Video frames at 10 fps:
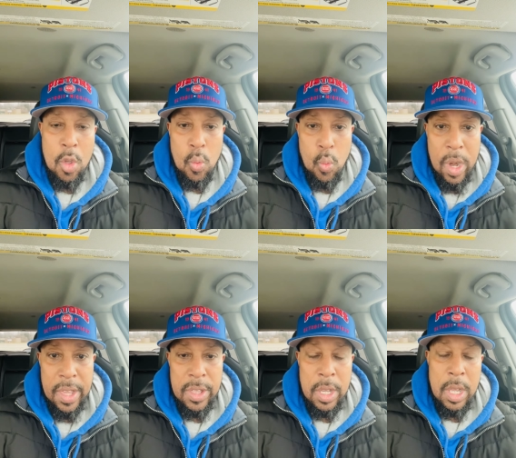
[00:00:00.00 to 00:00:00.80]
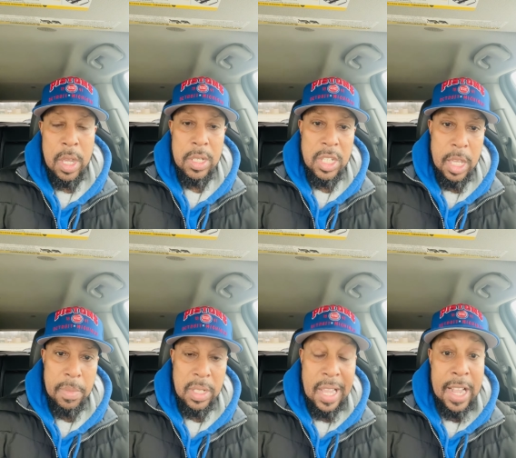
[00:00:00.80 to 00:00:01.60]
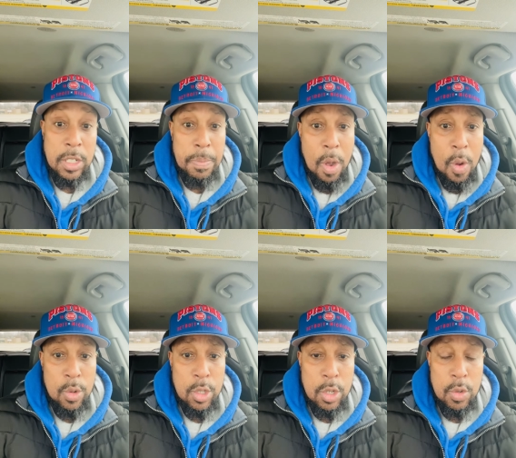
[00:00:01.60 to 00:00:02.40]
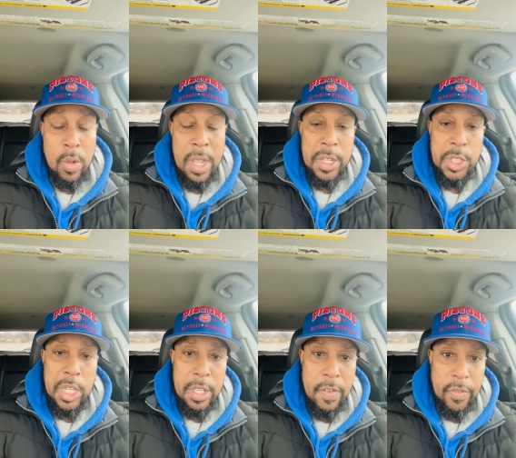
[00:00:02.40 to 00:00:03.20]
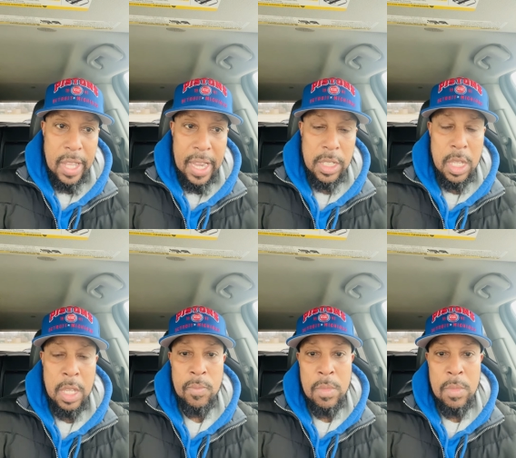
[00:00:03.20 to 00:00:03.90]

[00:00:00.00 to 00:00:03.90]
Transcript: with demons as opposed to genuflecting